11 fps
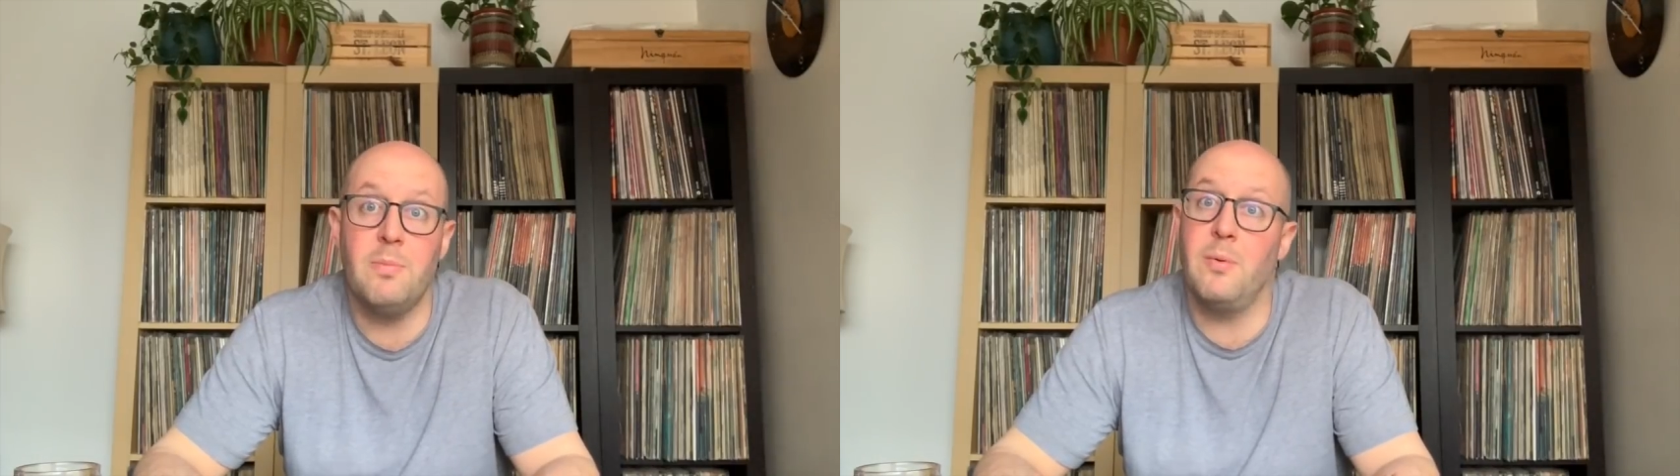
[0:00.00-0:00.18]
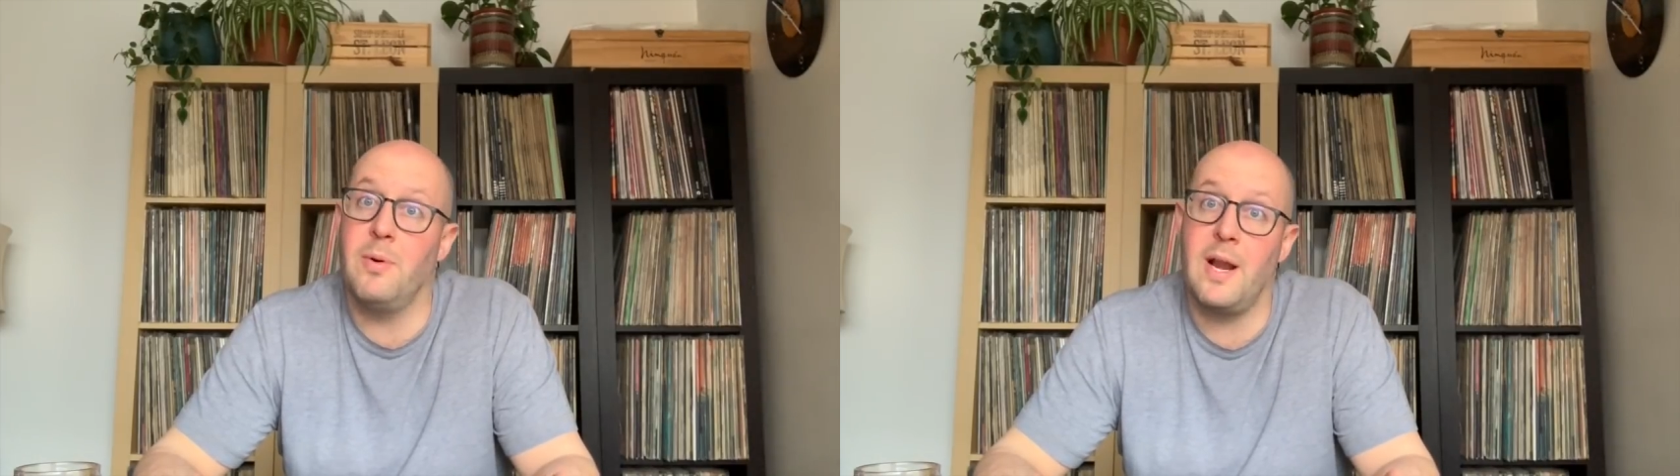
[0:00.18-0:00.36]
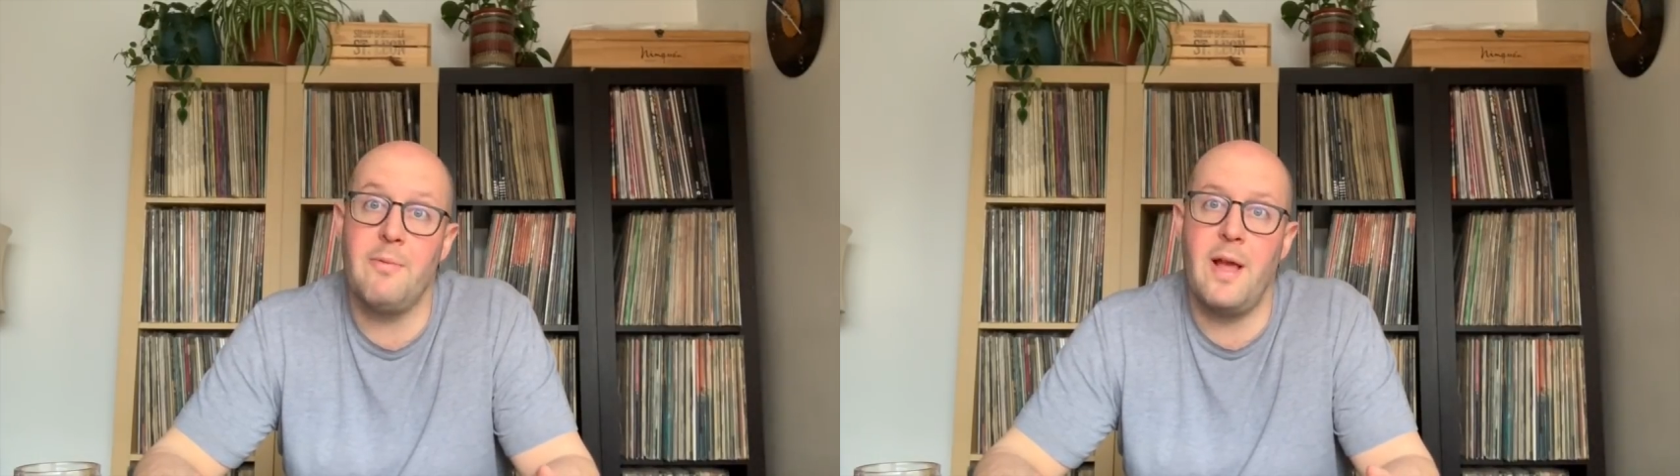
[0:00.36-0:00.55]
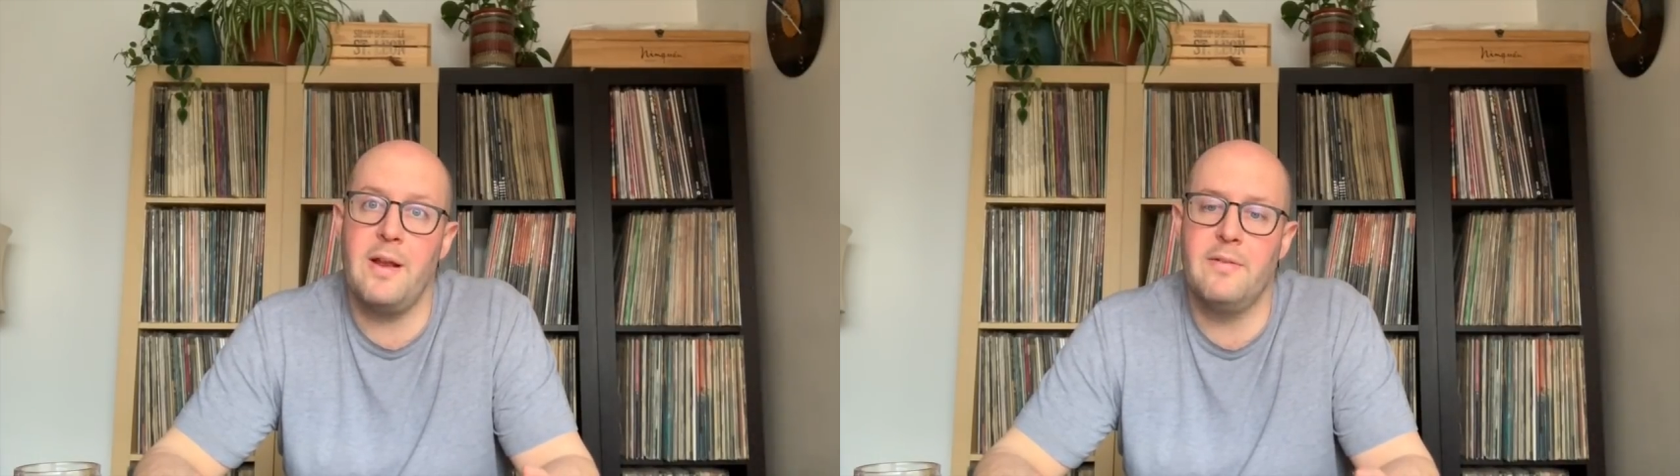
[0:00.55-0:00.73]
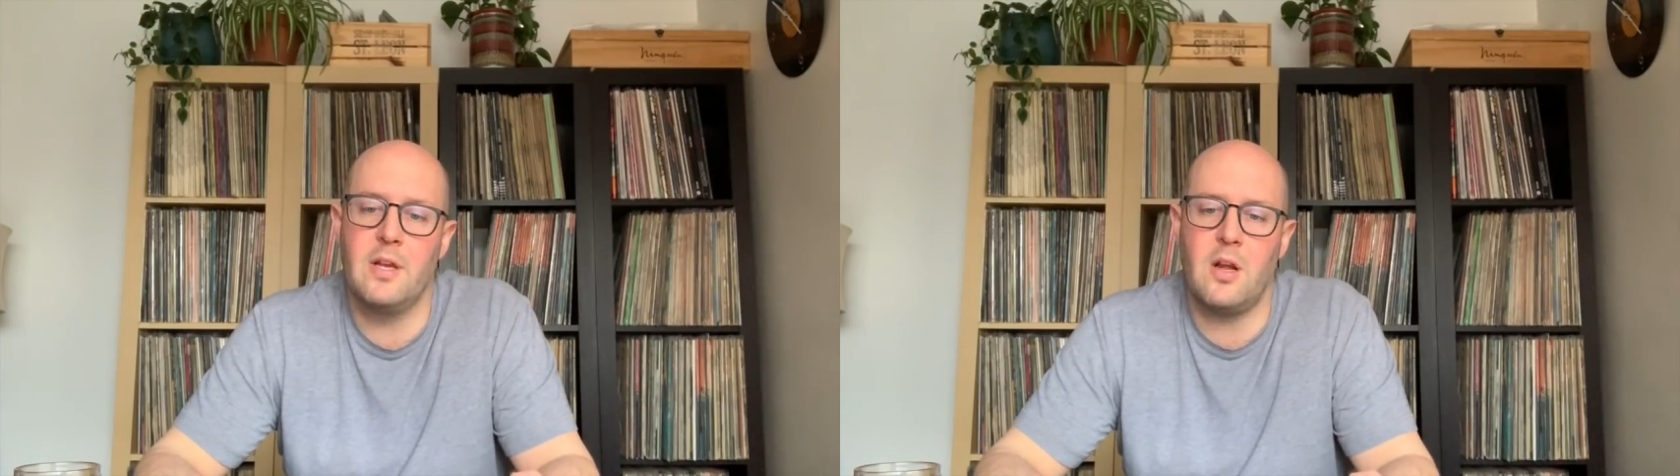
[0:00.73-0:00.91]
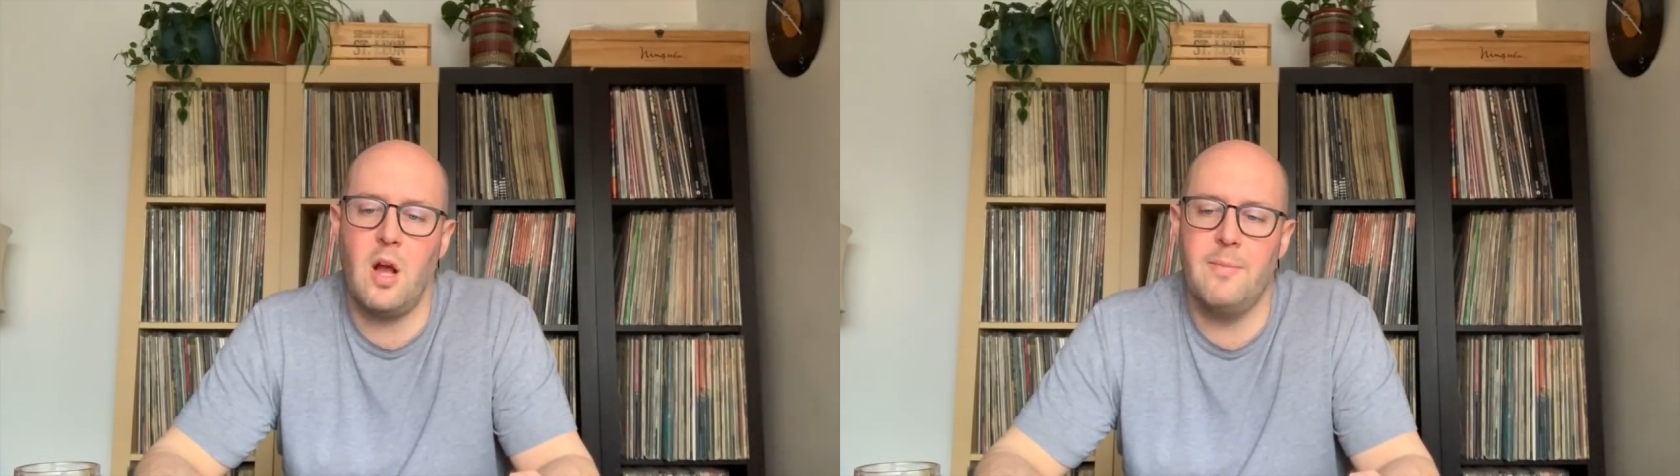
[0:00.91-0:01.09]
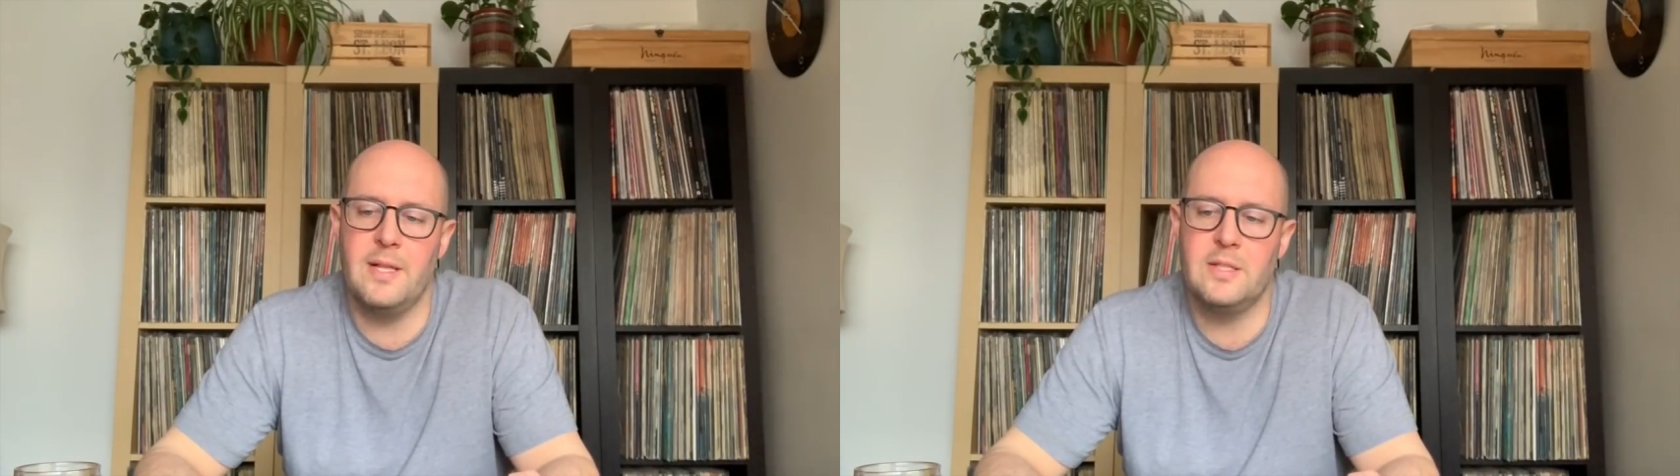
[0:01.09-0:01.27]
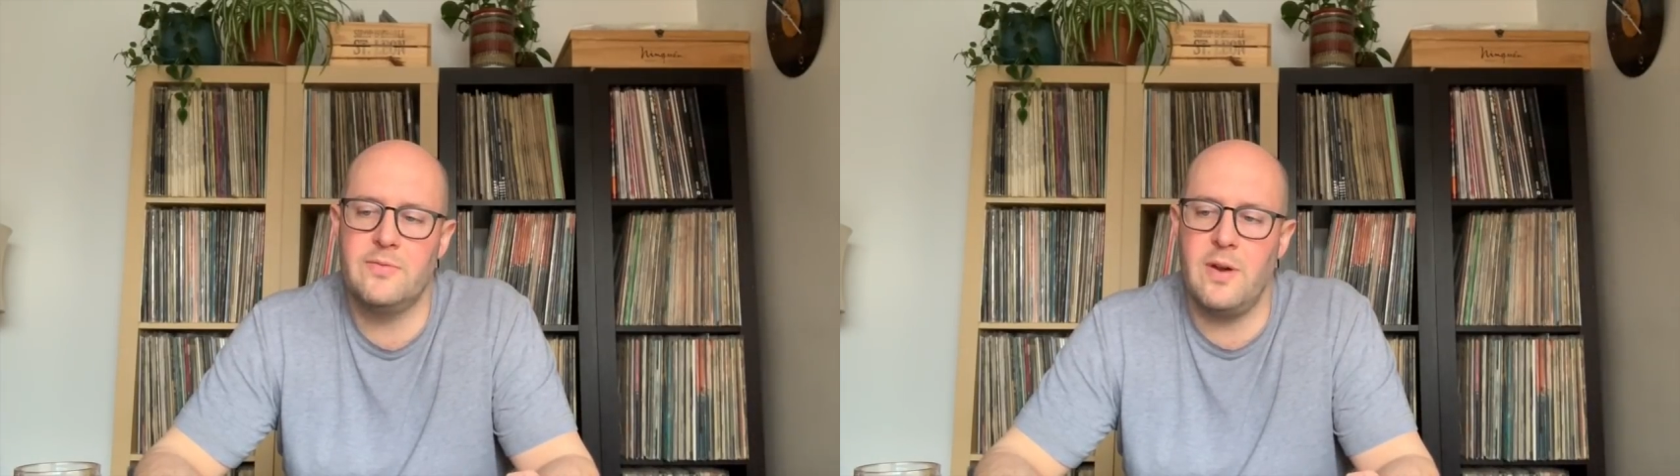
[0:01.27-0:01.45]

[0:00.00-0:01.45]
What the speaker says: but when I read the comments